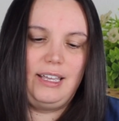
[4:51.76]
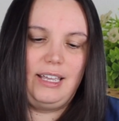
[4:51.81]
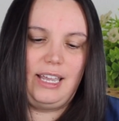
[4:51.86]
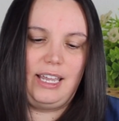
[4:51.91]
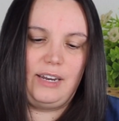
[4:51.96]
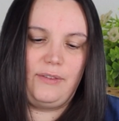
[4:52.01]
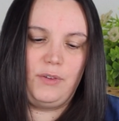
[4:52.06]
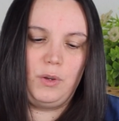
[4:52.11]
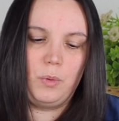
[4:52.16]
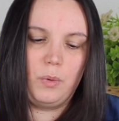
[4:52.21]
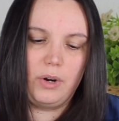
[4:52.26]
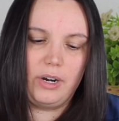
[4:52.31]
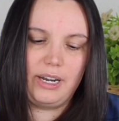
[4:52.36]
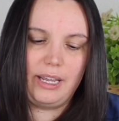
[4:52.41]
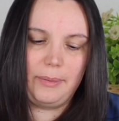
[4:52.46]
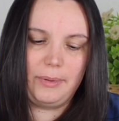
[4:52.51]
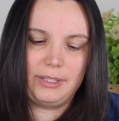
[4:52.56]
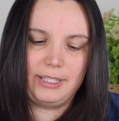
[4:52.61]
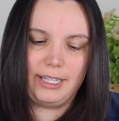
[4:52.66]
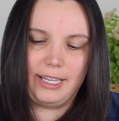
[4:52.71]
And if you weren't
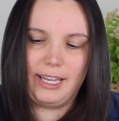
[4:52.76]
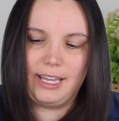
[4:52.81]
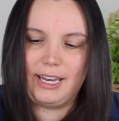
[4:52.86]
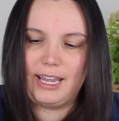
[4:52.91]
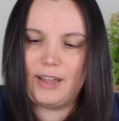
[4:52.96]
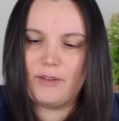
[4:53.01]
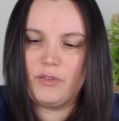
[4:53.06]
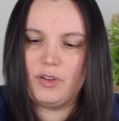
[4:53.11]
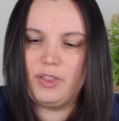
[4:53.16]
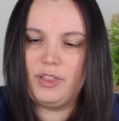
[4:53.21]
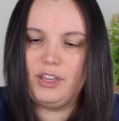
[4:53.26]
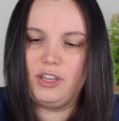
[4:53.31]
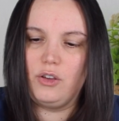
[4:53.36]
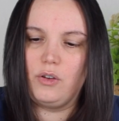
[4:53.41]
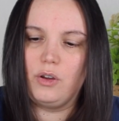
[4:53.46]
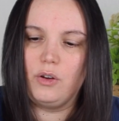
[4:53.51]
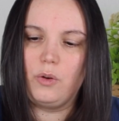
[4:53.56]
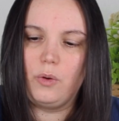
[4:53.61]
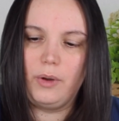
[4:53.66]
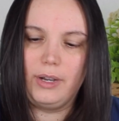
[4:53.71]
able to get everything,
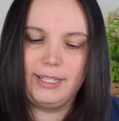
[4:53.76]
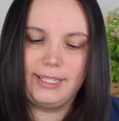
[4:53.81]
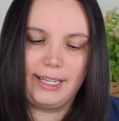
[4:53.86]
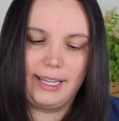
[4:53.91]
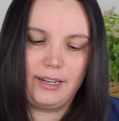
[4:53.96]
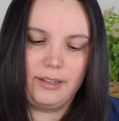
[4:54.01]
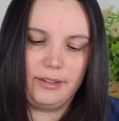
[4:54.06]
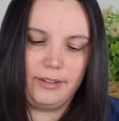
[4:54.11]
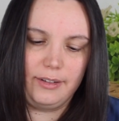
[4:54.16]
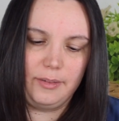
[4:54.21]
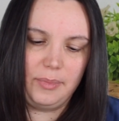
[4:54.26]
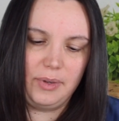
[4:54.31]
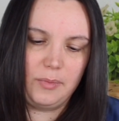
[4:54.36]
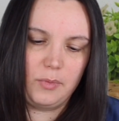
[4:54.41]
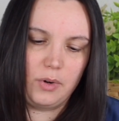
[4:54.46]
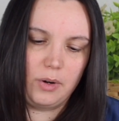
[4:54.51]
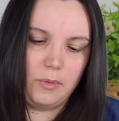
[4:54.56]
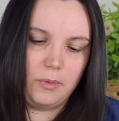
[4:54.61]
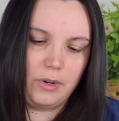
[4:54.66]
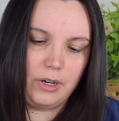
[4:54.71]
you can always add a little bit
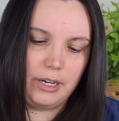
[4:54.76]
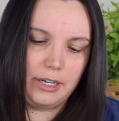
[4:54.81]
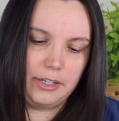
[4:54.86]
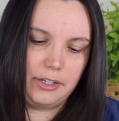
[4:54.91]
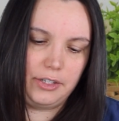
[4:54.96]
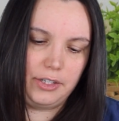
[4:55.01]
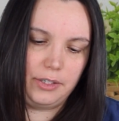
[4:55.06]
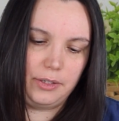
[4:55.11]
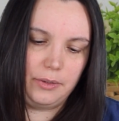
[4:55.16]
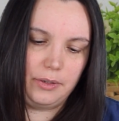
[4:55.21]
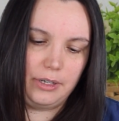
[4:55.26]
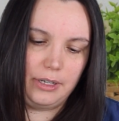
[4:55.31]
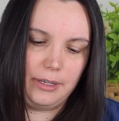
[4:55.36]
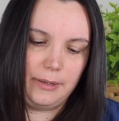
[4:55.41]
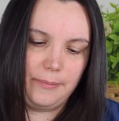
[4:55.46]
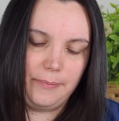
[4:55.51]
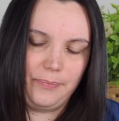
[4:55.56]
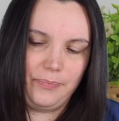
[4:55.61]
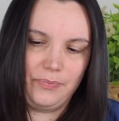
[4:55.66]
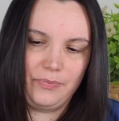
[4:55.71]
more water to
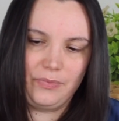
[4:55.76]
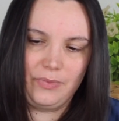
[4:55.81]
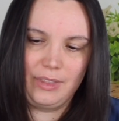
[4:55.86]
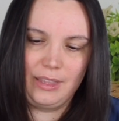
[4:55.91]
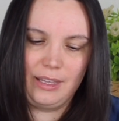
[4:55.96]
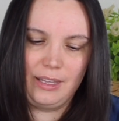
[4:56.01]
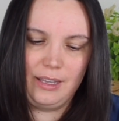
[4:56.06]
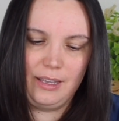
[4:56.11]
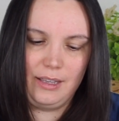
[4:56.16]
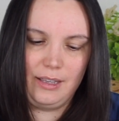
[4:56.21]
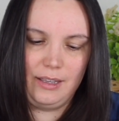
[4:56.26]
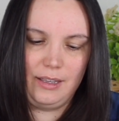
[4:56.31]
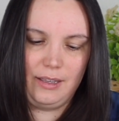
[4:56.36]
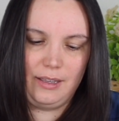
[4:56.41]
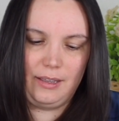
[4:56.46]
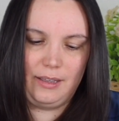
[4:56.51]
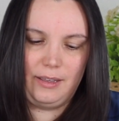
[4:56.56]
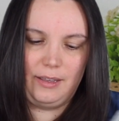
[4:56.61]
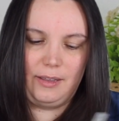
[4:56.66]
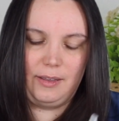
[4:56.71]
it.
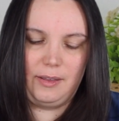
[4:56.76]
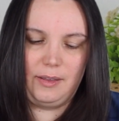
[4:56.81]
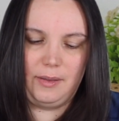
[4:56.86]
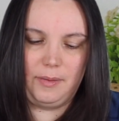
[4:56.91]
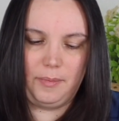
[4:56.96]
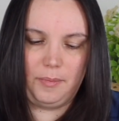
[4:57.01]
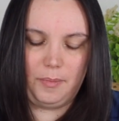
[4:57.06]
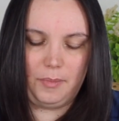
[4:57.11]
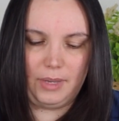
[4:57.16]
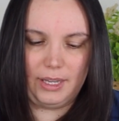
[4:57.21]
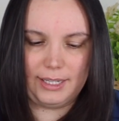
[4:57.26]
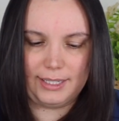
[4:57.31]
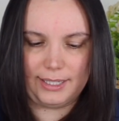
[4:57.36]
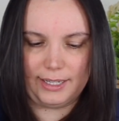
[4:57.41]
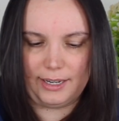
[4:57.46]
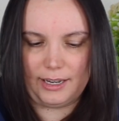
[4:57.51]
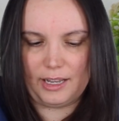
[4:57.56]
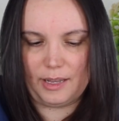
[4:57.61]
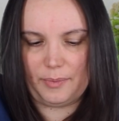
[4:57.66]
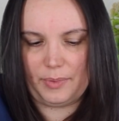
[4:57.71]
Mix
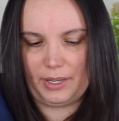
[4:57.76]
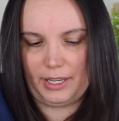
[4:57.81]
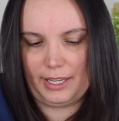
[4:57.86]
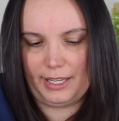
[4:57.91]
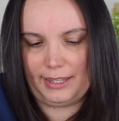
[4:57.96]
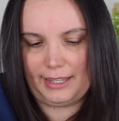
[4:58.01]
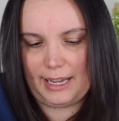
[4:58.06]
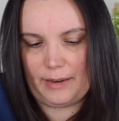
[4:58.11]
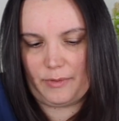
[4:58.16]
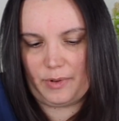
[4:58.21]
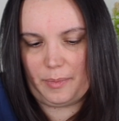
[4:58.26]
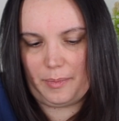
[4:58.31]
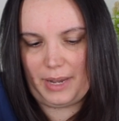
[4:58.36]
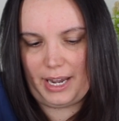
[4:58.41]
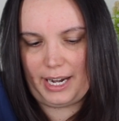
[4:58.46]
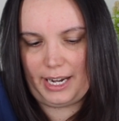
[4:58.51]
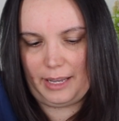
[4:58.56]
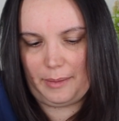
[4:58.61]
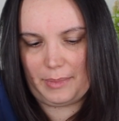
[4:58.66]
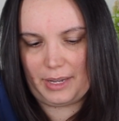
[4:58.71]
it up and get that
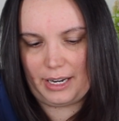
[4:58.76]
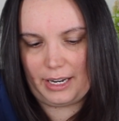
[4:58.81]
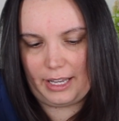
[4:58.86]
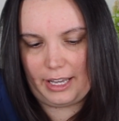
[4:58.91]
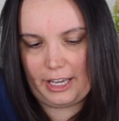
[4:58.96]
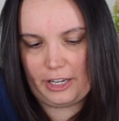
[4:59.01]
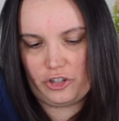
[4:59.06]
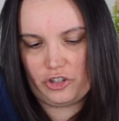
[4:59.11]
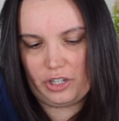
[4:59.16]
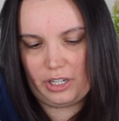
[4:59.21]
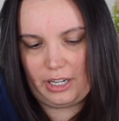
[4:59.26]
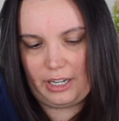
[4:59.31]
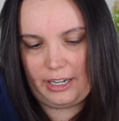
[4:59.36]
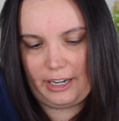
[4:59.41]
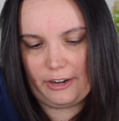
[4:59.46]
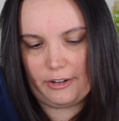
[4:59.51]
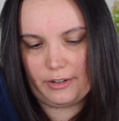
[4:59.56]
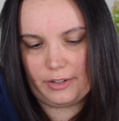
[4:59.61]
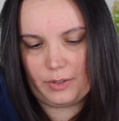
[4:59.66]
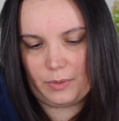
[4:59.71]
remaining medication in
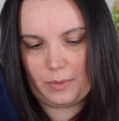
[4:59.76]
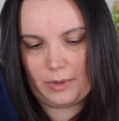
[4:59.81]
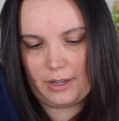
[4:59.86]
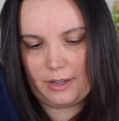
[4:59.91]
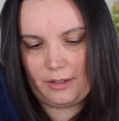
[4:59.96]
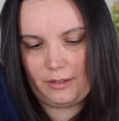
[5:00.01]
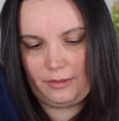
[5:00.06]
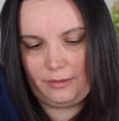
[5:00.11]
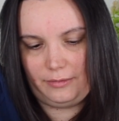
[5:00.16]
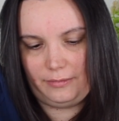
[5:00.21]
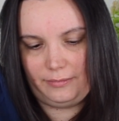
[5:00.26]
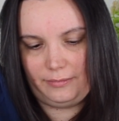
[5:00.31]
here as well.